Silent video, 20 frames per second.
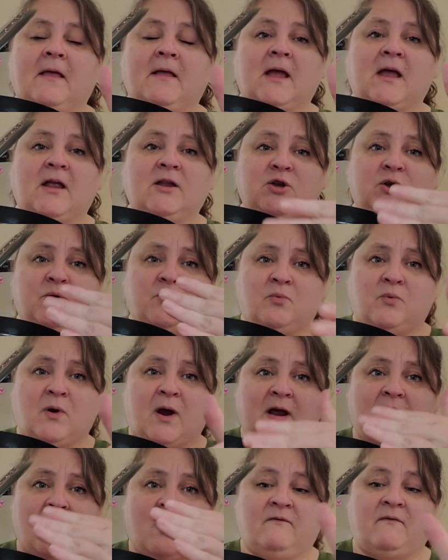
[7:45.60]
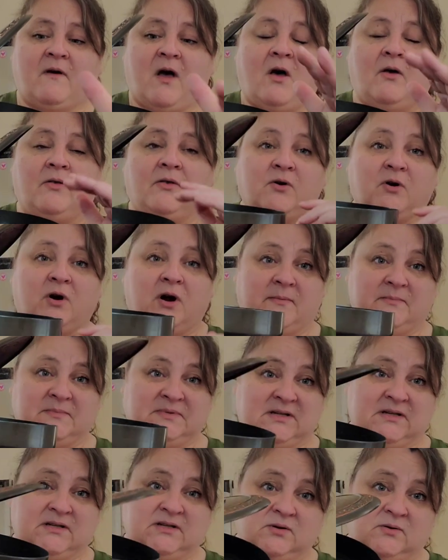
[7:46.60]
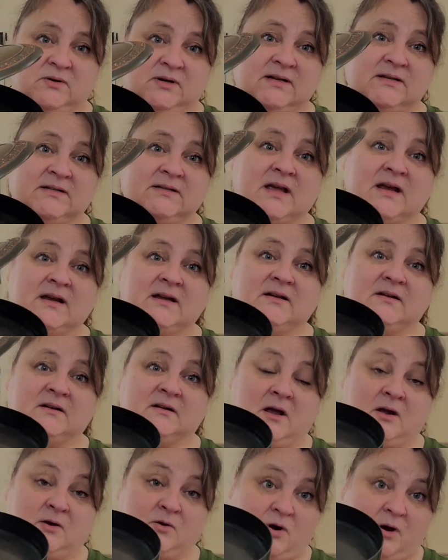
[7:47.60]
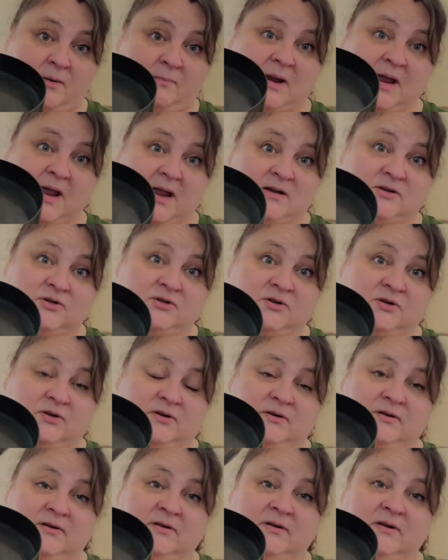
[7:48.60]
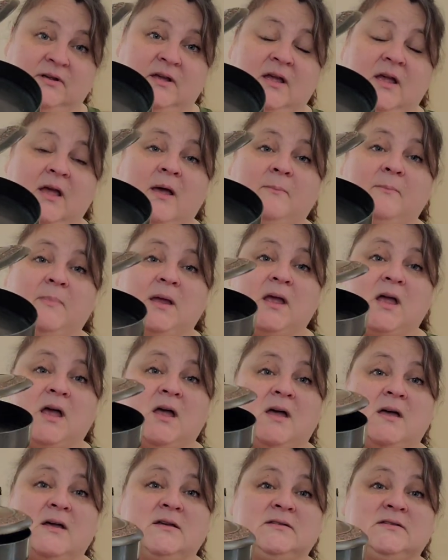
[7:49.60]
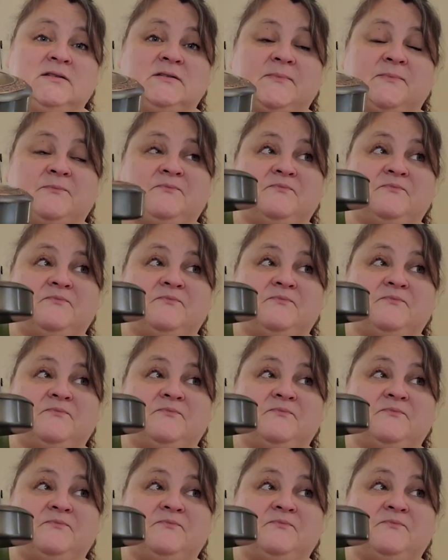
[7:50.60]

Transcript: and you rake off all the crumbs into it. It's like a, a crumb catcher because